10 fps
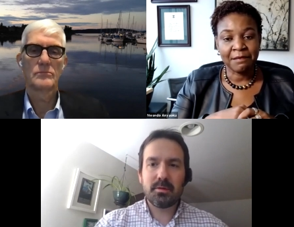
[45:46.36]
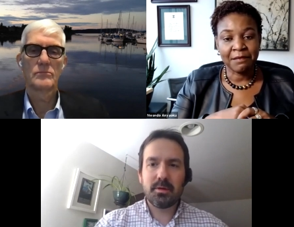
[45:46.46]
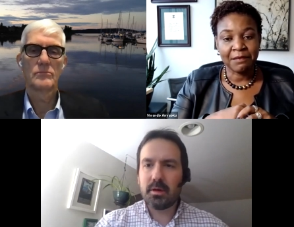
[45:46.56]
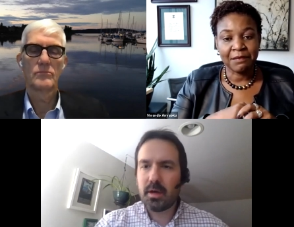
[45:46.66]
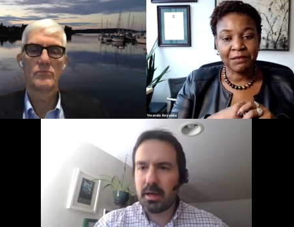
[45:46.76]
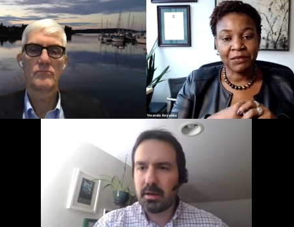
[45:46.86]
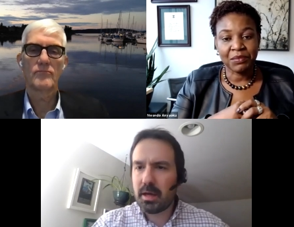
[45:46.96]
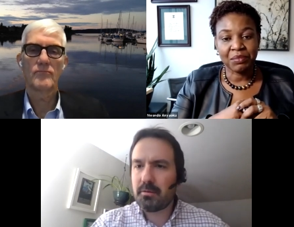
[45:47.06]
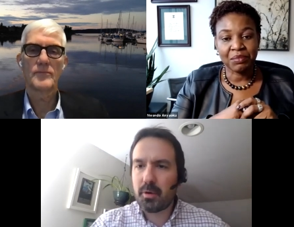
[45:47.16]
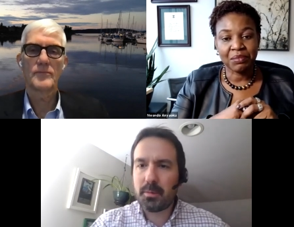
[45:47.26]
Speaker 1: uh, and,
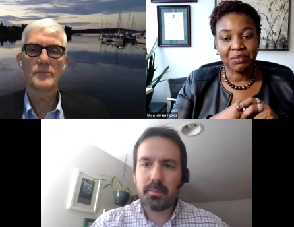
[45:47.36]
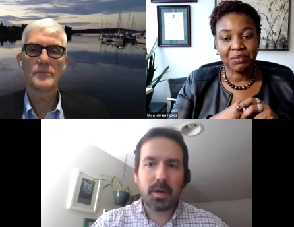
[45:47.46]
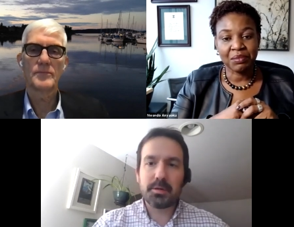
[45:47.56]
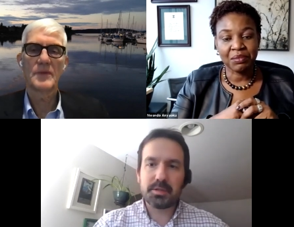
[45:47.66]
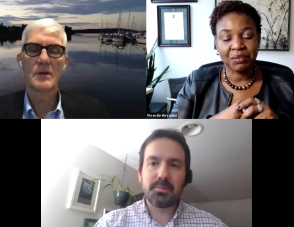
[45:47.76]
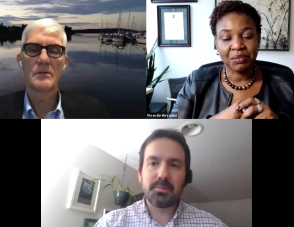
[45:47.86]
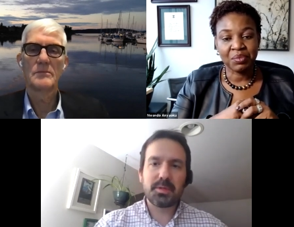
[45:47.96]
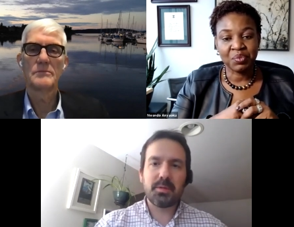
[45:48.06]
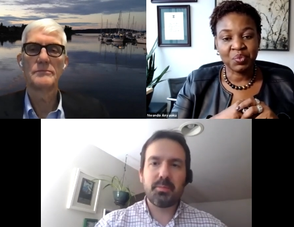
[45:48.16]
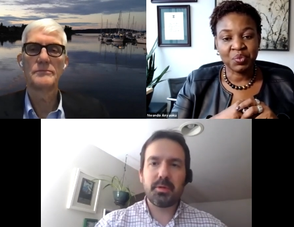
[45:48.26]
and form a partnership to
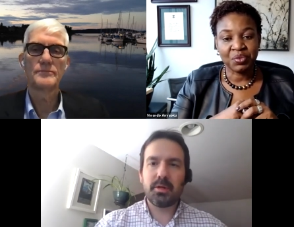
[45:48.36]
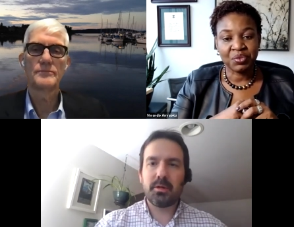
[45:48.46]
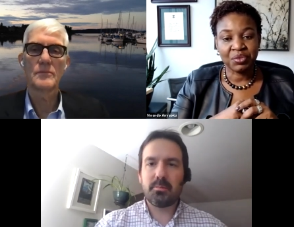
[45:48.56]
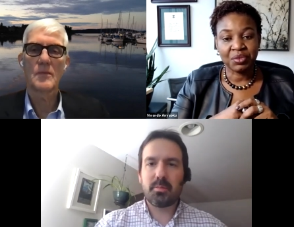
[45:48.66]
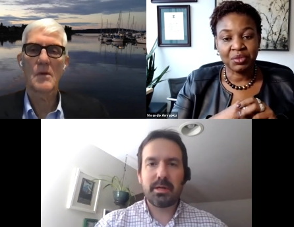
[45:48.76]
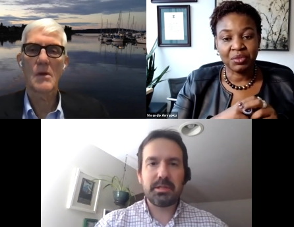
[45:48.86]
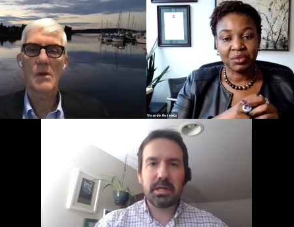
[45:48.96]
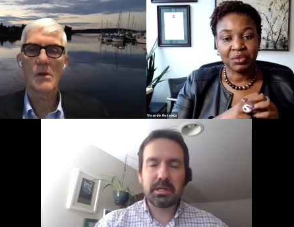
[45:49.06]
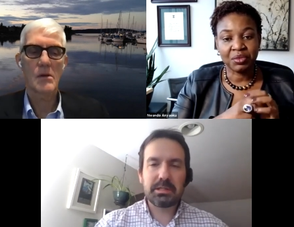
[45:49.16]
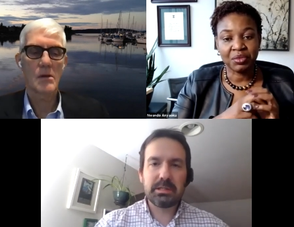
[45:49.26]
complete her
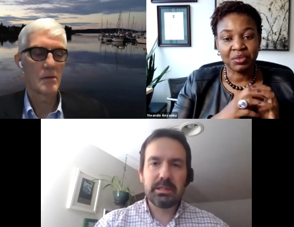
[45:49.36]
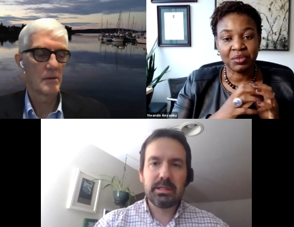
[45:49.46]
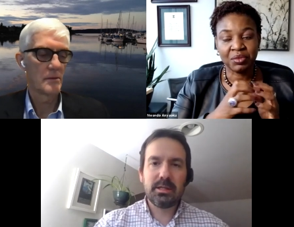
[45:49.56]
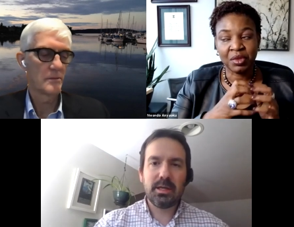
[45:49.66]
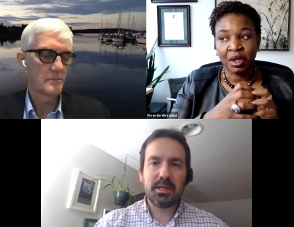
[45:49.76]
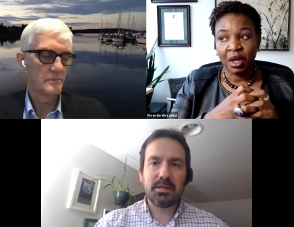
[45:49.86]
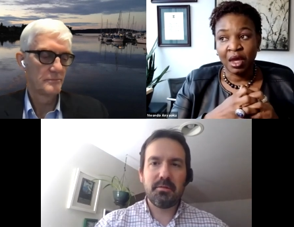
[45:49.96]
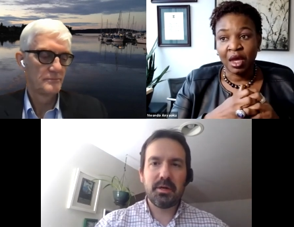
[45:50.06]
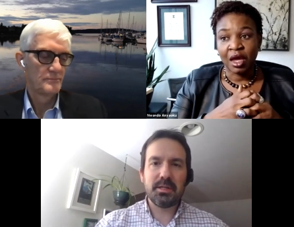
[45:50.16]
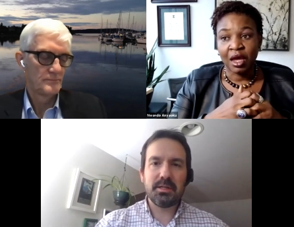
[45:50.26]
project? Any
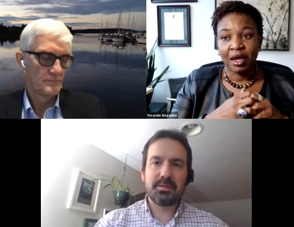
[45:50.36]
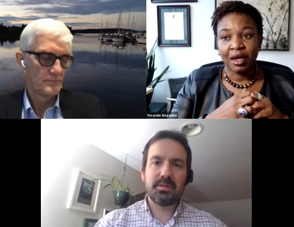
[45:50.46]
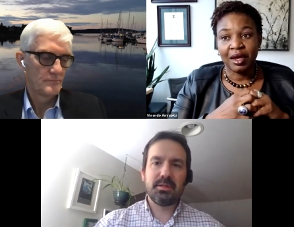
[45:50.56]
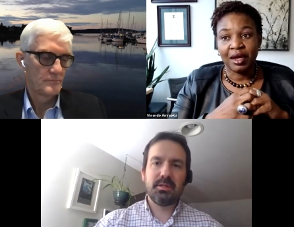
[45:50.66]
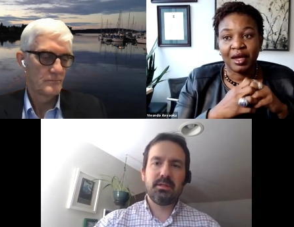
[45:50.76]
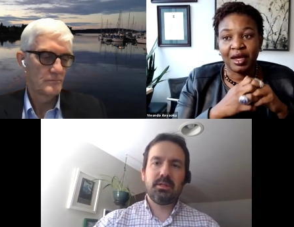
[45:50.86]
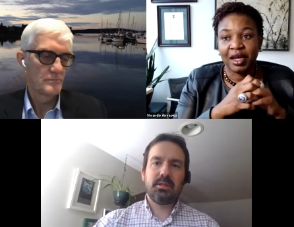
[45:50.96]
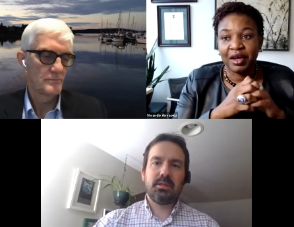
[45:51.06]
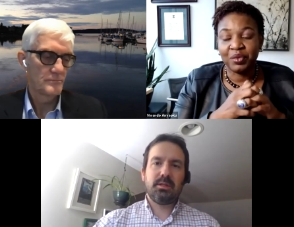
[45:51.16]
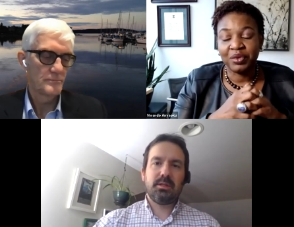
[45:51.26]
advice?
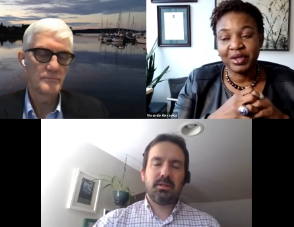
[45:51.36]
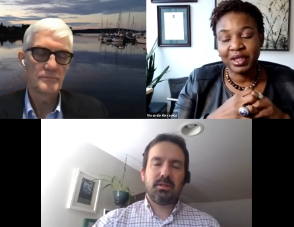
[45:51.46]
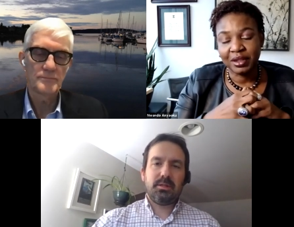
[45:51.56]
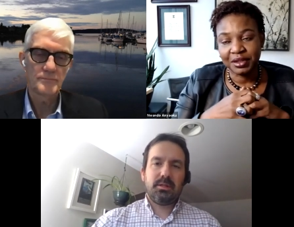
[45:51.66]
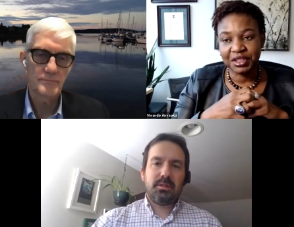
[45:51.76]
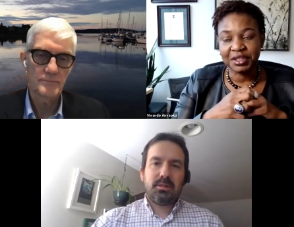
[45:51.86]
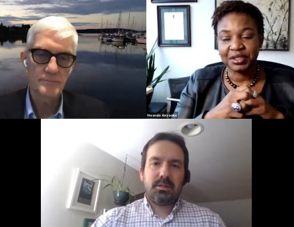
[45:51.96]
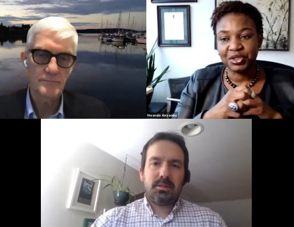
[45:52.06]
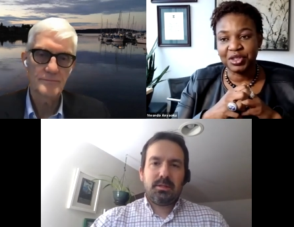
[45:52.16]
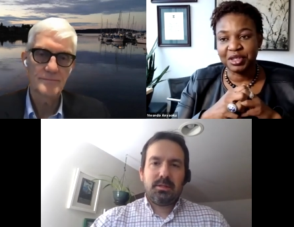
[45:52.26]
Speaker 2: she's
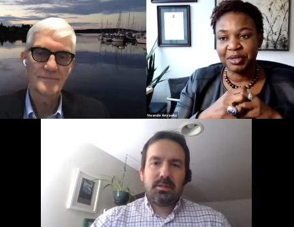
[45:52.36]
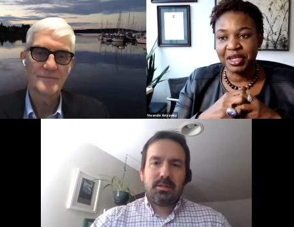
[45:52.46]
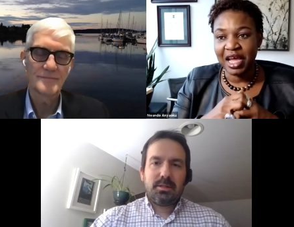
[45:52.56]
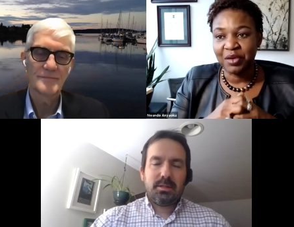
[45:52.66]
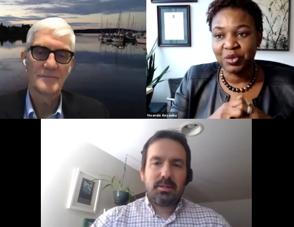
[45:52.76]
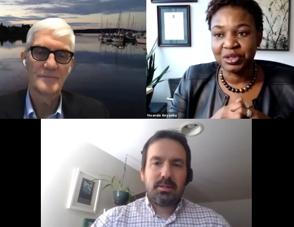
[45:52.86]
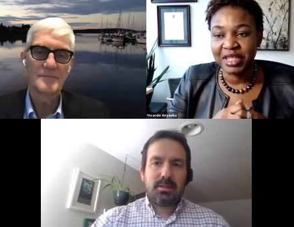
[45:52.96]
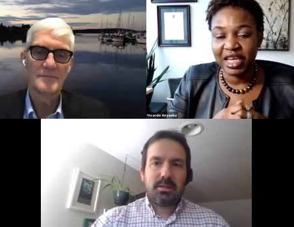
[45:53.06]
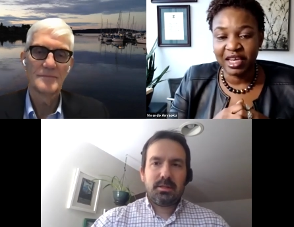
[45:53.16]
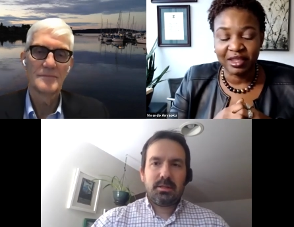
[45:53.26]
a student, but I will
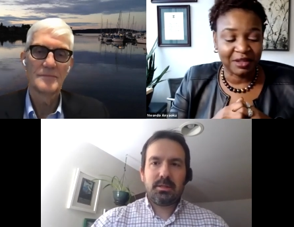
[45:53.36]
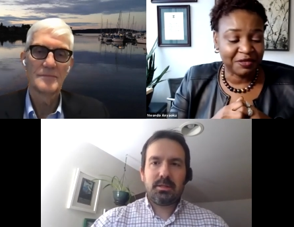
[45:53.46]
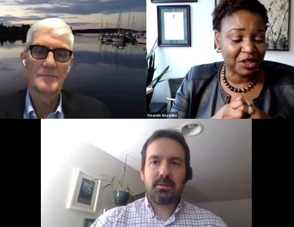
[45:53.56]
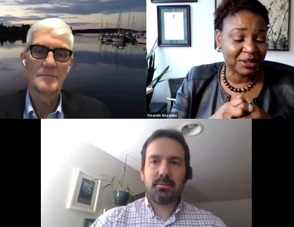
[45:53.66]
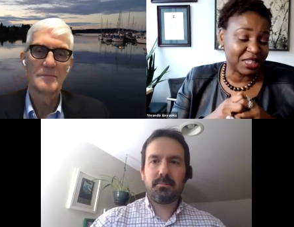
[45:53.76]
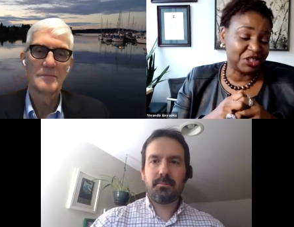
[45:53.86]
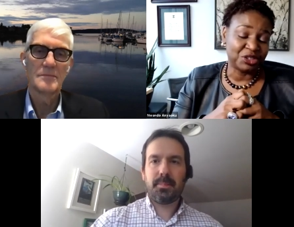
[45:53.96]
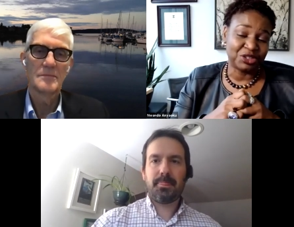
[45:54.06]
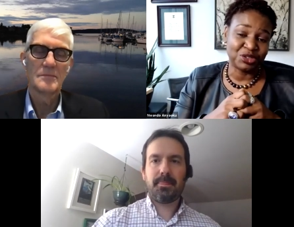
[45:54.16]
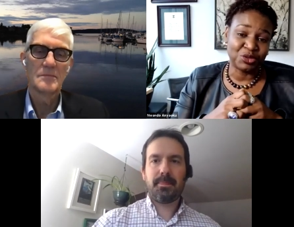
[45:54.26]
say the first thing
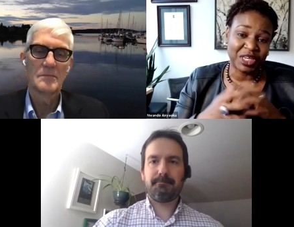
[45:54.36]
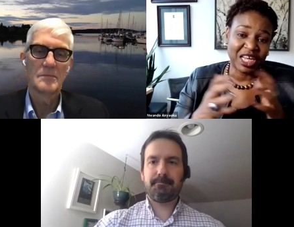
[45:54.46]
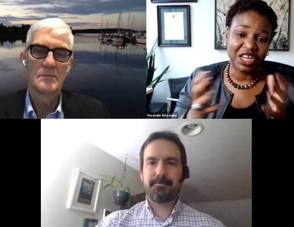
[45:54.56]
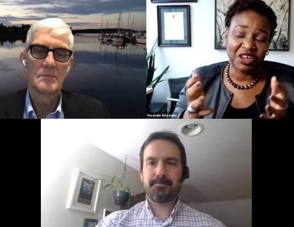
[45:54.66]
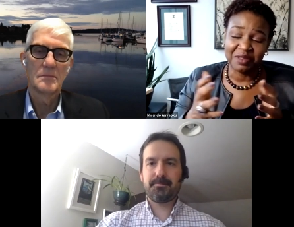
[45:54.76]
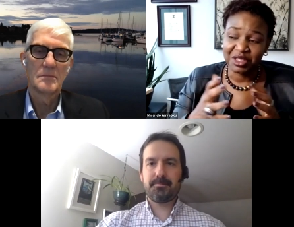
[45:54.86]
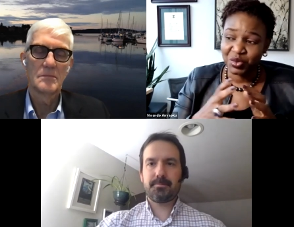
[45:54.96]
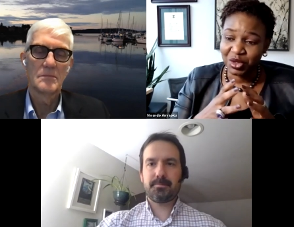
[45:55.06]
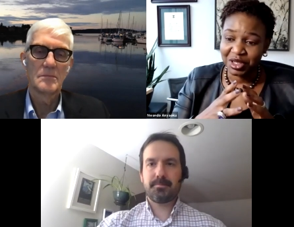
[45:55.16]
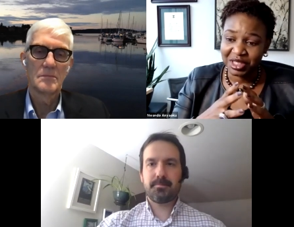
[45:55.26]
you do in any of
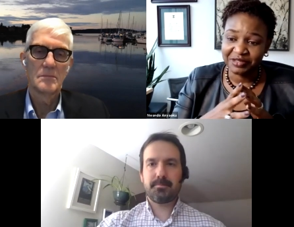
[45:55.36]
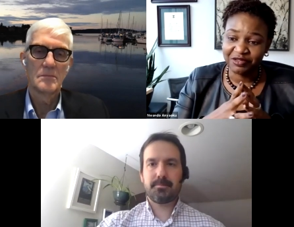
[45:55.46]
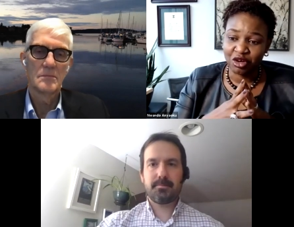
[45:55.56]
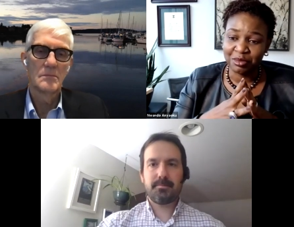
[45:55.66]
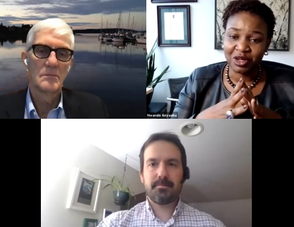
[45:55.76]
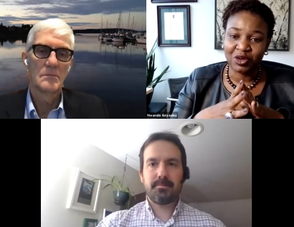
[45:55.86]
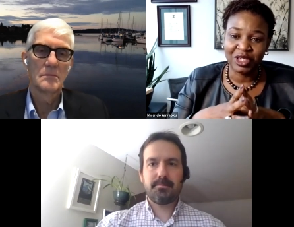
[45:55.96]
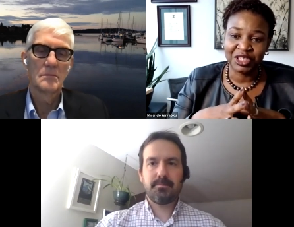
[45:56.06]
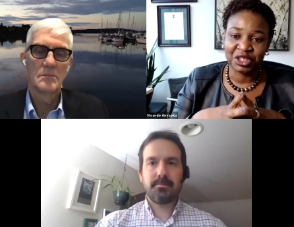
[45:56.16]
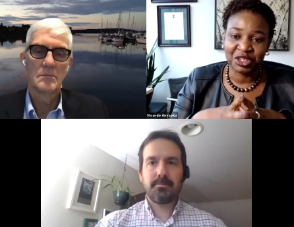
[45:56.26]
this work is form a
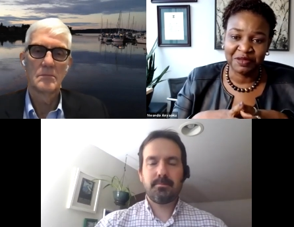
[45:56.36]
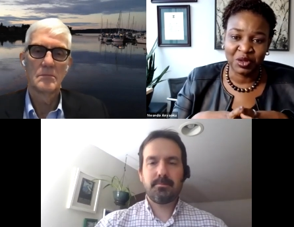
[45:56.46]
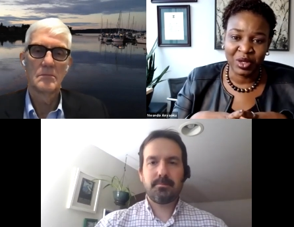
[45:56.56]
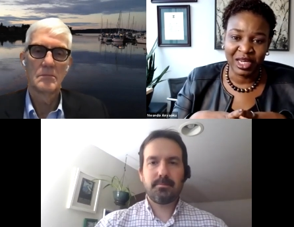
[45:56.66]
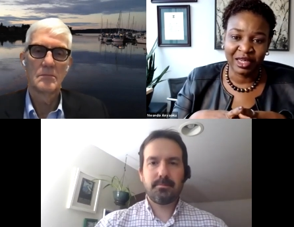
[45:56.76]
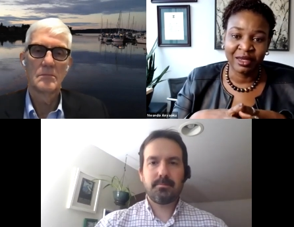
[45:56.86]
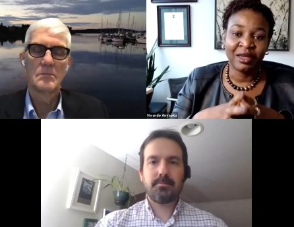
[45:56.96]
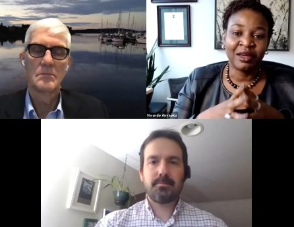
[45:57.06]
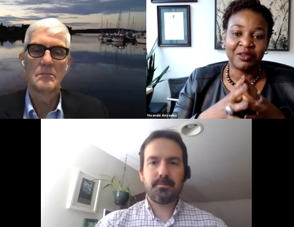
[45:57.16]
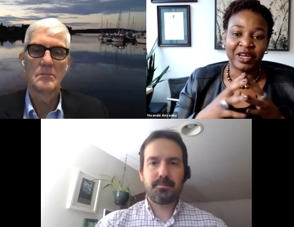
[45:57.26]
coalition of the willing,
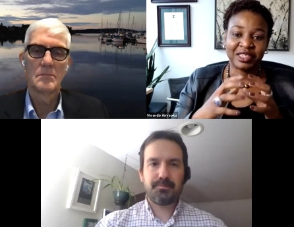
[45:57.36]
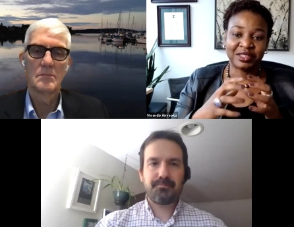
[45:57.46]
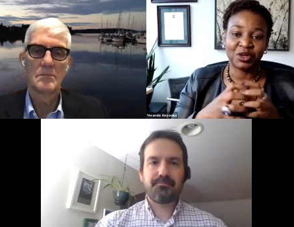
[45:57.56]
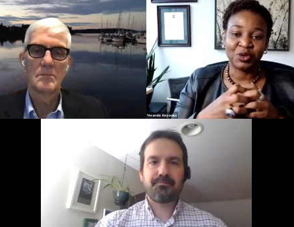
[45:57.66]
right?